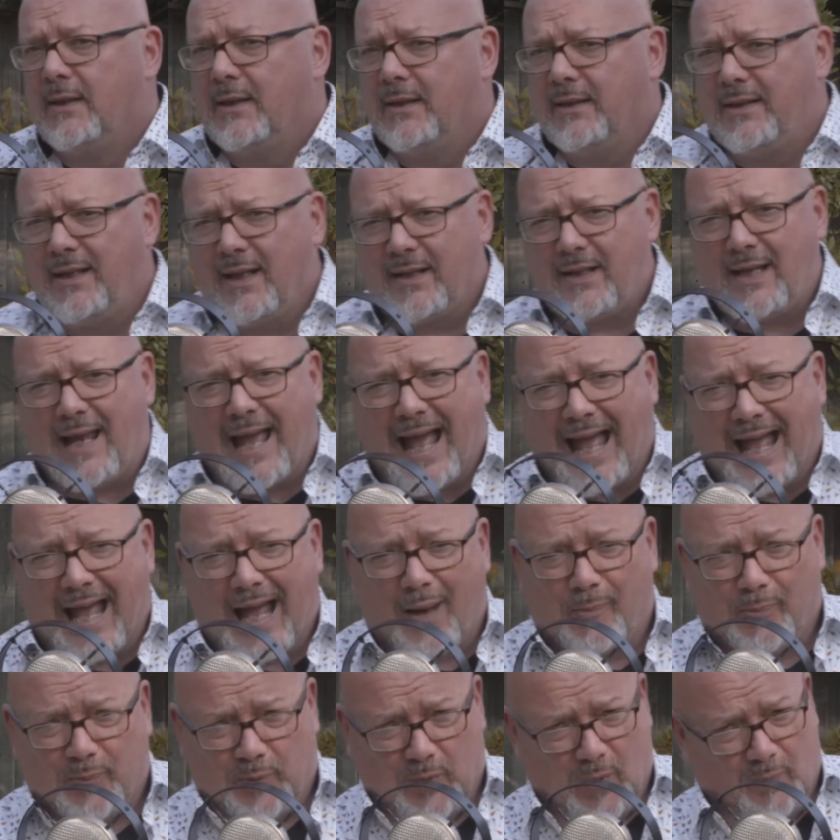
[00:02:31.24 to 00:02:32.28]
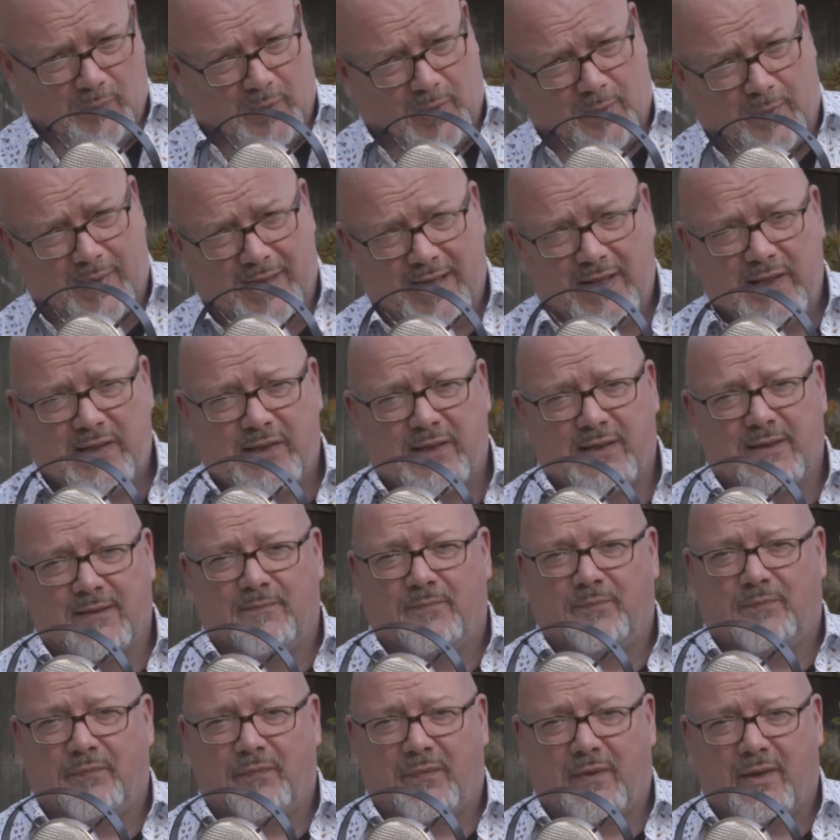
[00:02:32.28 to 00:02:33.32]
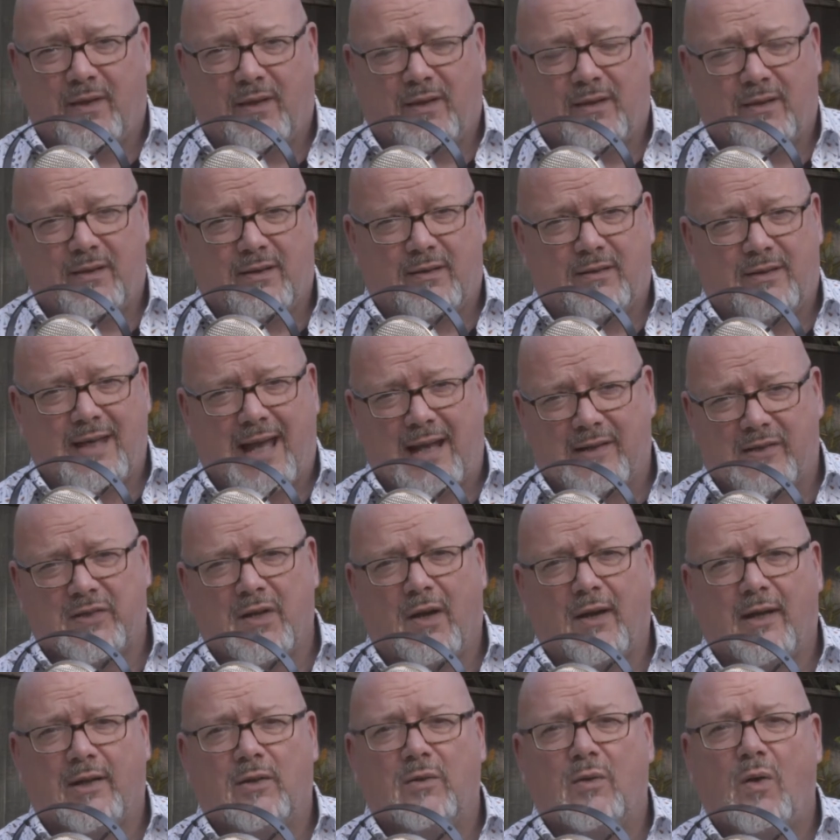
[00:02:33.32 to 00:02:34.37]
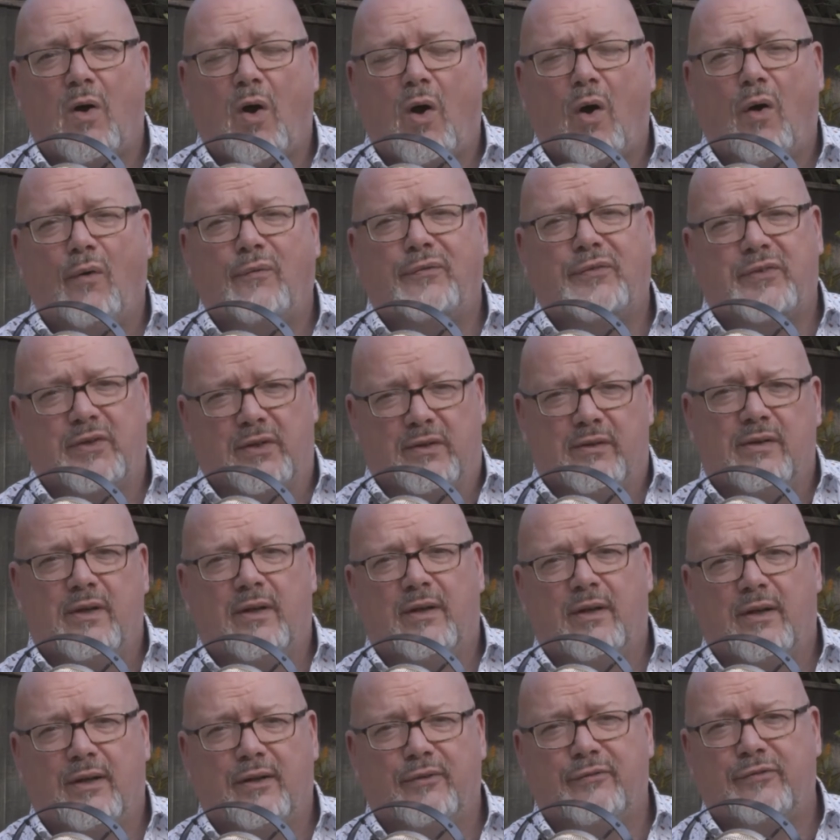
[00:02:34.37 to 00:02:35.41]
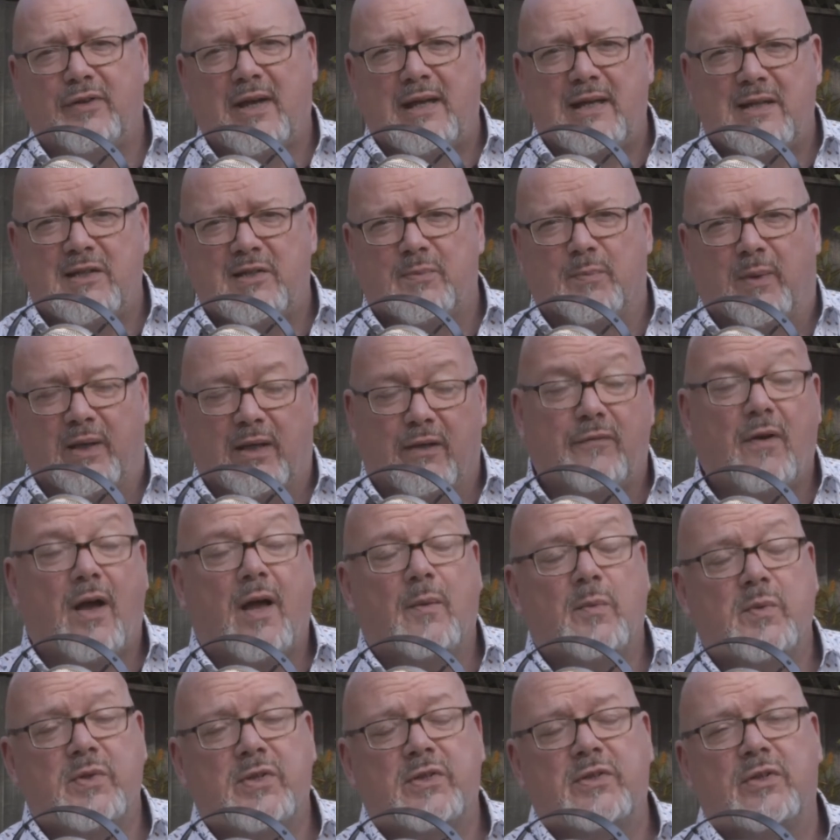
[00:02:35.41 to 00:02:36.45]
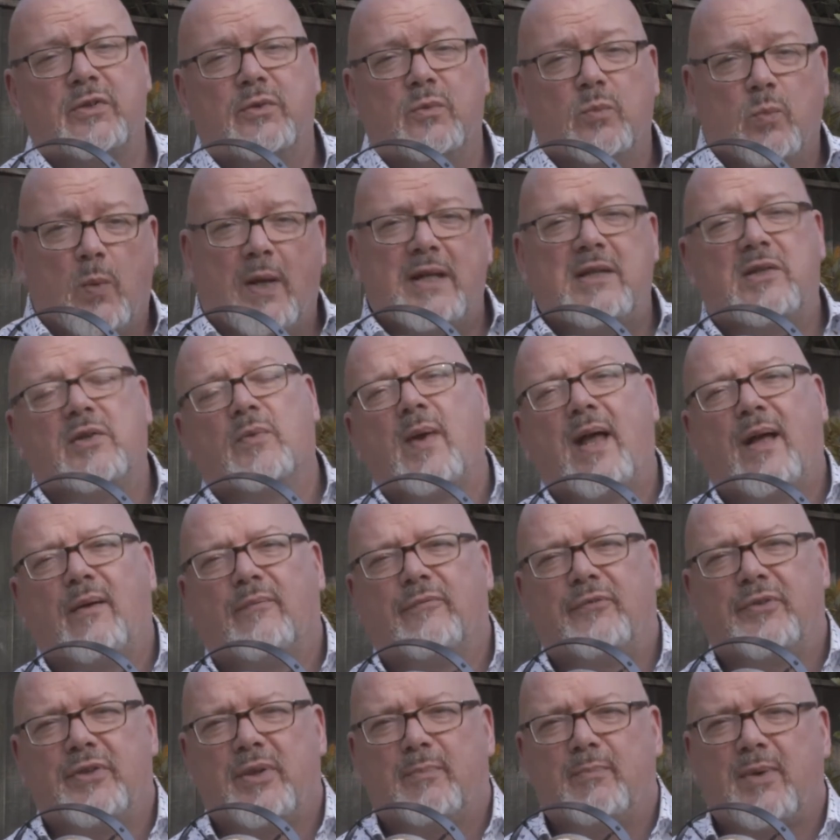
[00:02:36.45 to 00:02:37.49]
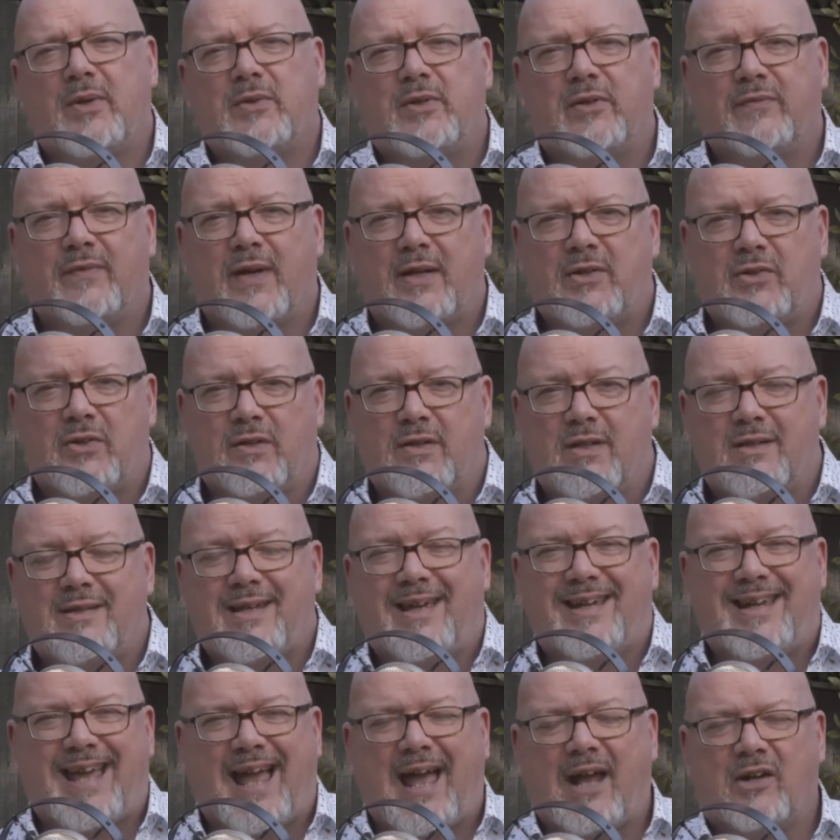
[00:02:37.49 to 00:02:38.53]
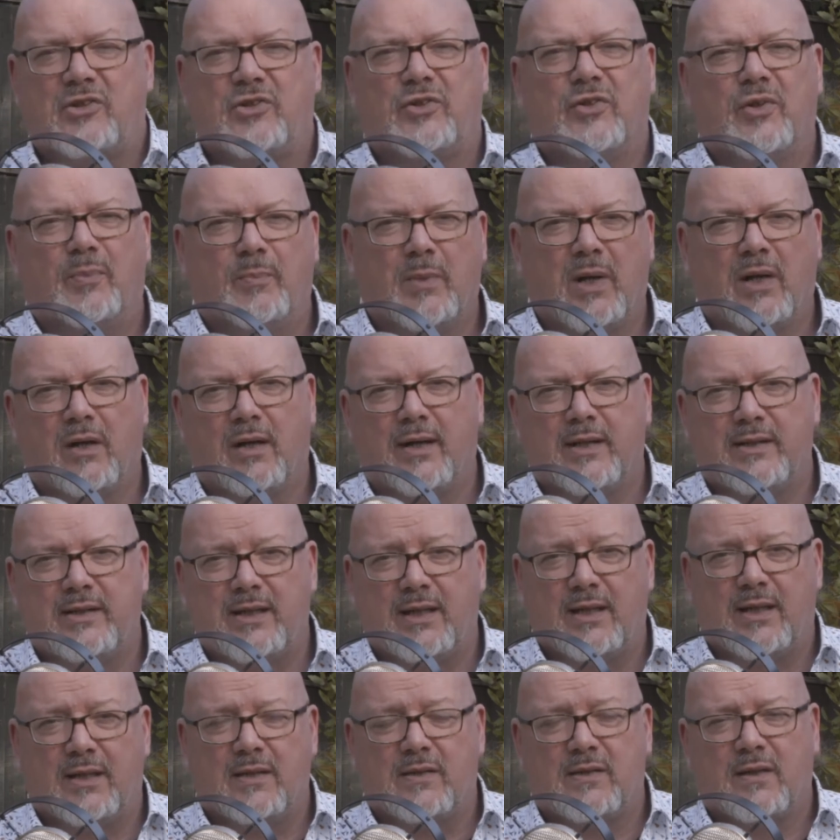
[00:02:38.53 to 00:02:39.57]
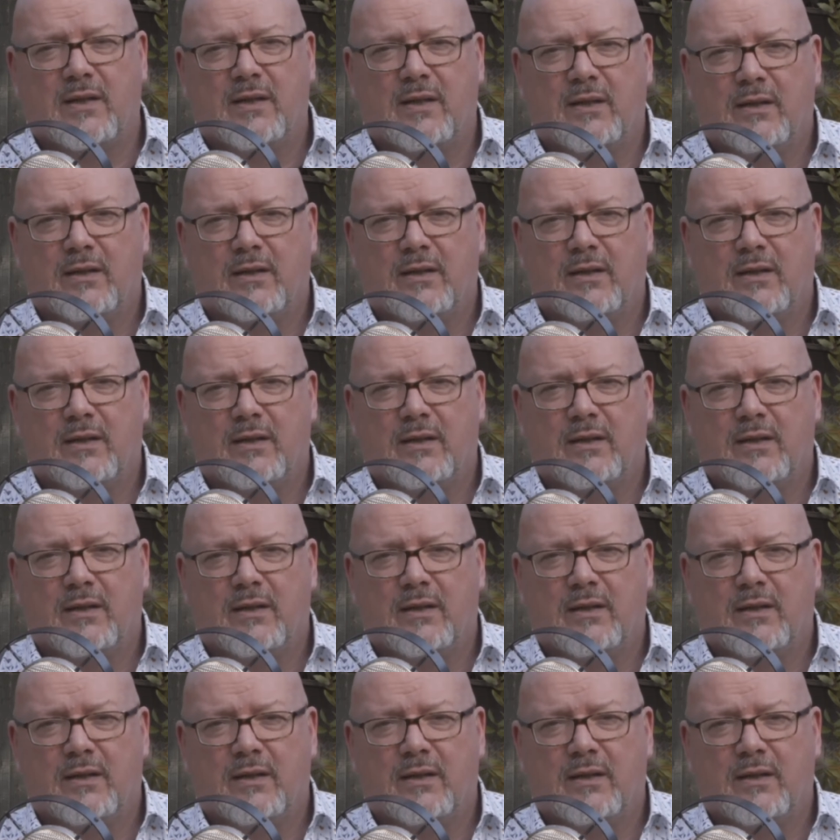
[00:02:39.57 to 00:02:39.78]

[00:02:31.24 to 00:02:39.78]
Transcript: The only problem is that cycle often evades me. If I was to wait around for the motivation to take action on my ideas,